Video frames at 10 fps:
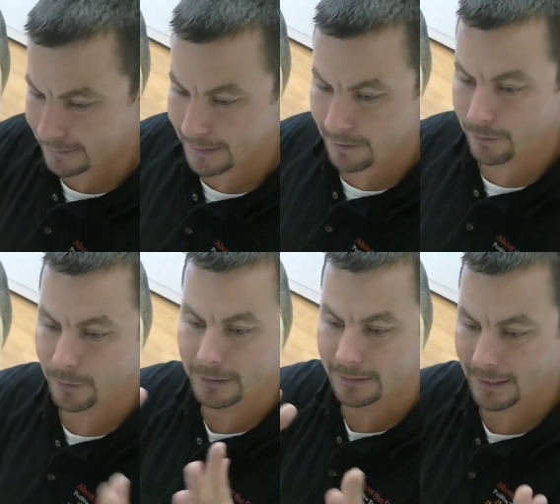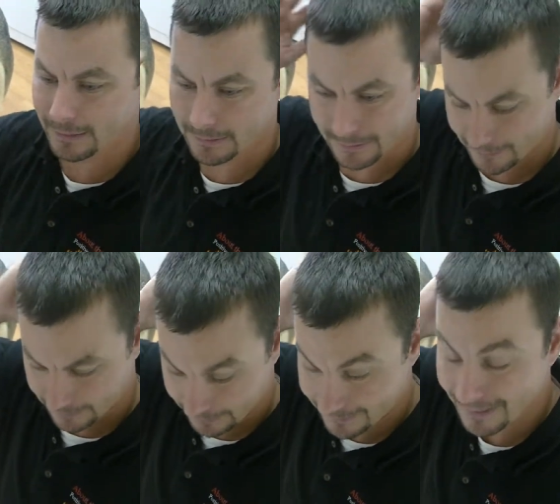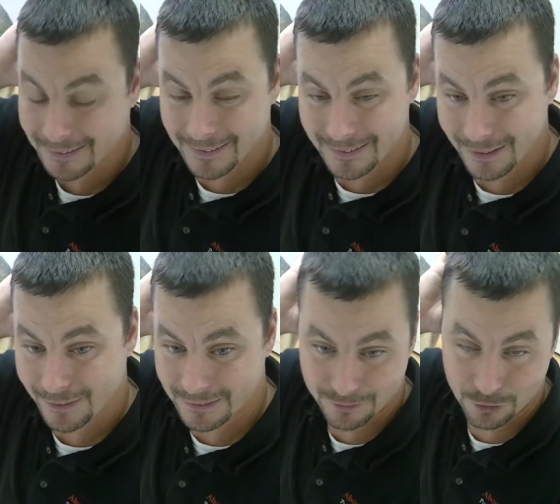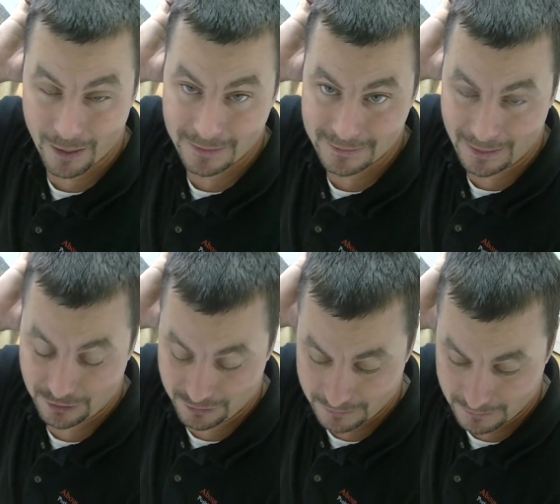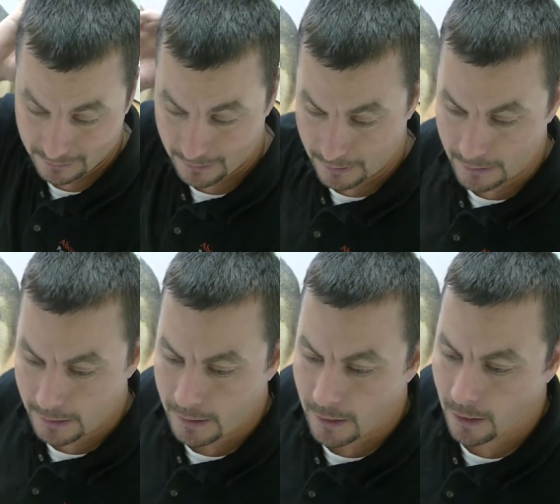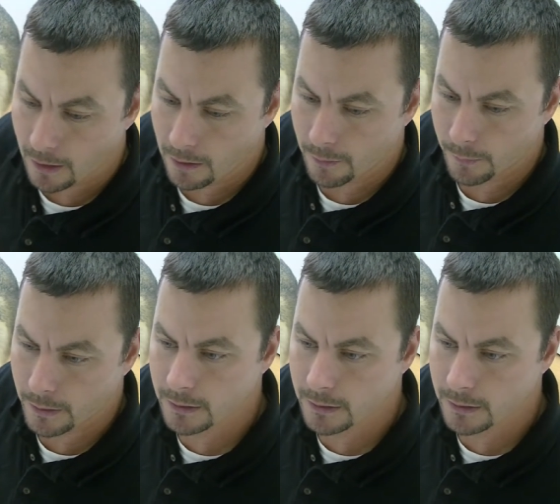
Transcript: level, it takes it takes a series of training sessions, um,